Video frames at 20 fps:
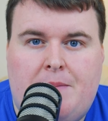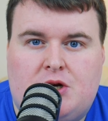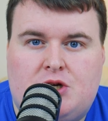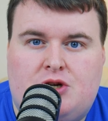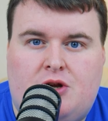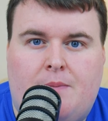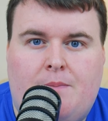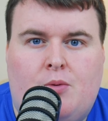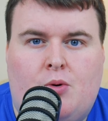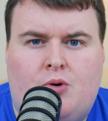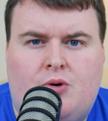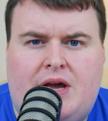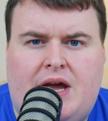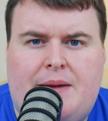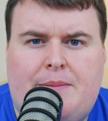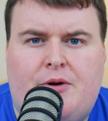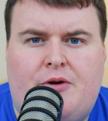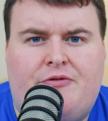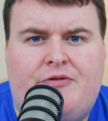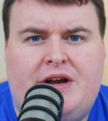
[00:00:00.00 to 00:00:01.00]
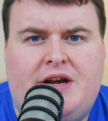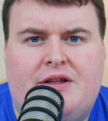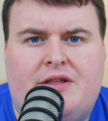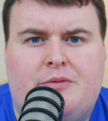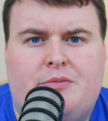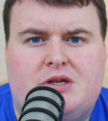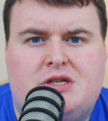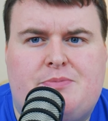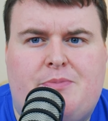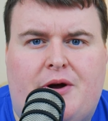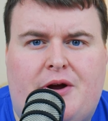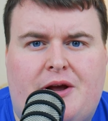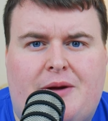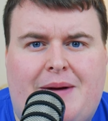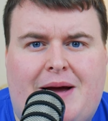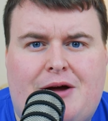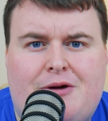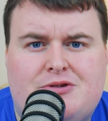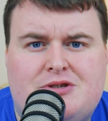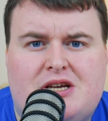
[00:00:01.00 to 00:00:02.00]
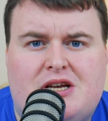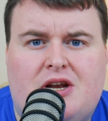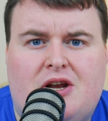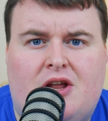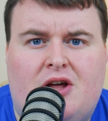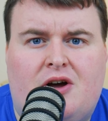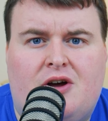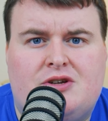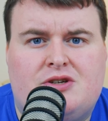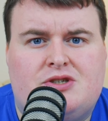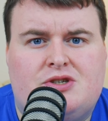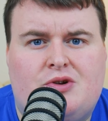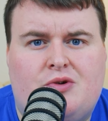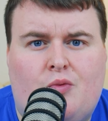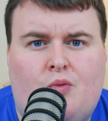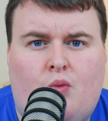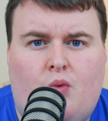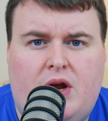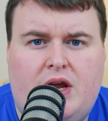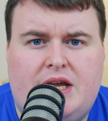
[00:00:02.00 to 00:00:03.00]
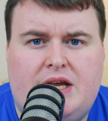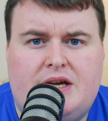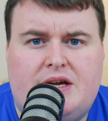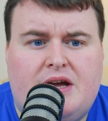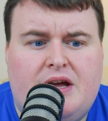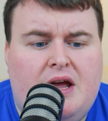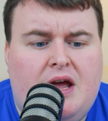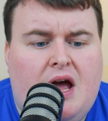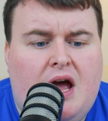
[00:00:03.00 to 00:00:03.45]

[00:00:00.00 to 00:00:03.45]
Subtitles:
much like Board Game Arena that we spoke about last week.